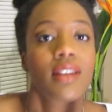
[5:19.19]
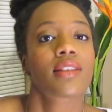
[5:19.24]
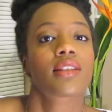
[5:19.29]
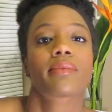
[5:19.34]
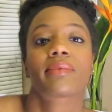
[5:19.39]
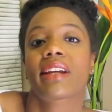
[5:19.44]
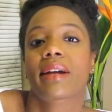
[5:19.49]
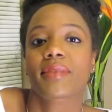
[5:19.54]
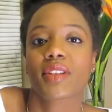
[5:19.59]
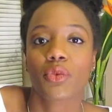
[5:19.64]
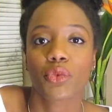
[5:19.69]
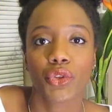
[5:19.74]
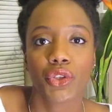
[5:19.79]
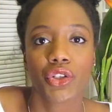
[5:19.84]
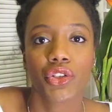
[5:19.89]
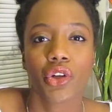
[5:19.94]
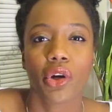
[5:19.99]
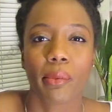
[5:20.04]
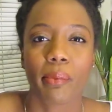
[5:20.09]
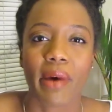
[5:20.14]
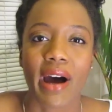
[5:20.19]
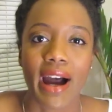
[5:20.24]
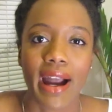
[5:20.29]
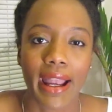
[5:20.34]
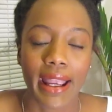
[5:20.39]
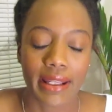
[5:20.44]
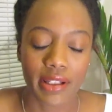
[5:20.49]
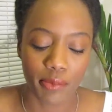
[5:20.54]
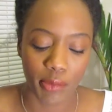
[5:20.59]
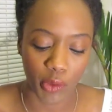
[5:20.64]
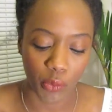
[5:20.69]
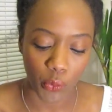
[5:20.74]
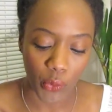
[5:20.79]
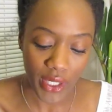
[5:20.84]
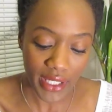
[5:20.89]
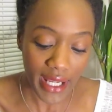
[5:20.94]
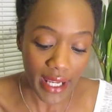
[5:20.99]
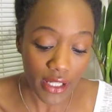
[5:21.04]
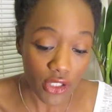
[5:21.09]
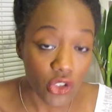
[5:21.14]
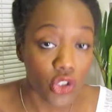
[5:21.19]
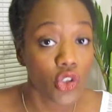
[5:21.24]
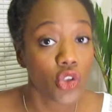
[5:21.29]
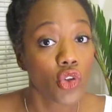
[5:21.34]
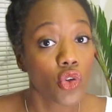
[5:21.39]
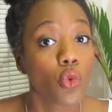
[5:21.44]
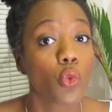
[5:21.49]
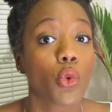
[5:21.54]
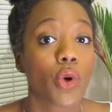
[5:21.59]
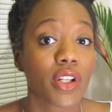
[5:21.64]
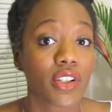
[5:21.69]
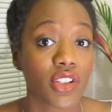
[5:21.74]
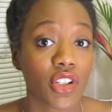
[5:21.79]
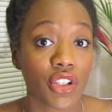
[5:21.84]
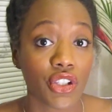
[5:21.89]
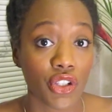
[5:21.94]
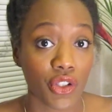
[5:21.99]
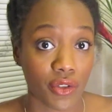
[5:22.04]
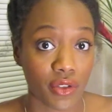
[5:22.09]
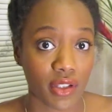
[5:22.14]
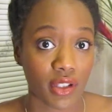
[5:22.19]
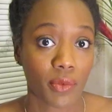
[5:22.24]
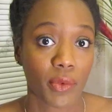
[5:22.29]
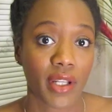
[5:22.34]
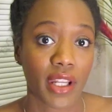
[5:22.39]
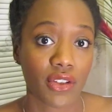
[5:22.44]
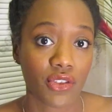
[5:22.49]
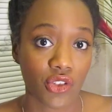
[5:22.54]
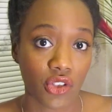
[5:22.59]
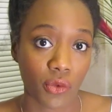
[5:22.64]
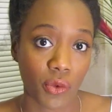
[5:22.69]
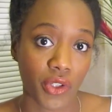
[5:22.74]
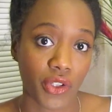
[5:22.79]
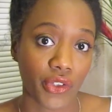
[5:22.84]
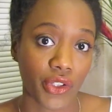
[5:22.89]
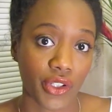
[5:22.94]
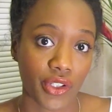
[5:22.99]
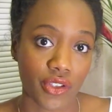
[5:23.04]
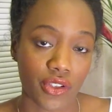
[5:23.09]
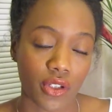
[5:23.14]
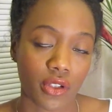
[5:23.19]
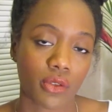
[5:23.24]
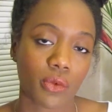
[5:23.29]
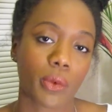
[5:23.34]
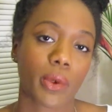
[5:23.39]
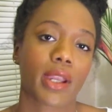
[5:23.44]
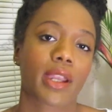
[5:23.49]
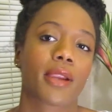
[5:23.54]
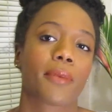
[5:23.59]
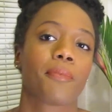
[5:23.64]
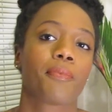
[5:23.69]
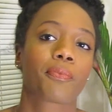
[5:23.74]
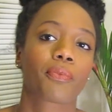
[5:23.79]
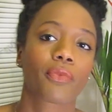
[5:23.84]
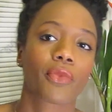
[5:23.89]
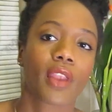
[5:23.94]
sometimes I really don't mind, but when I do want to use it, when I do want to look a certain way,